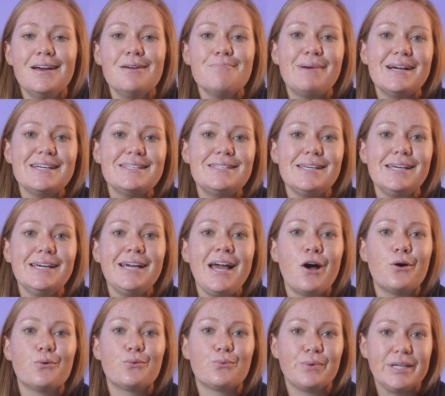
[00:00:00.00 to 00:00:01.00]
By seeing
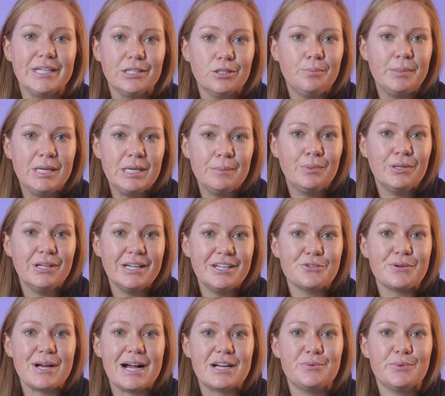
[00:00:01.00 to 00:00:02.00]
how real people
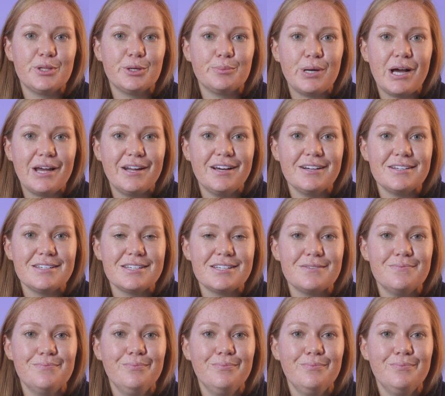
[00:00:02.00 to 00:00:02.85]
interact with your product,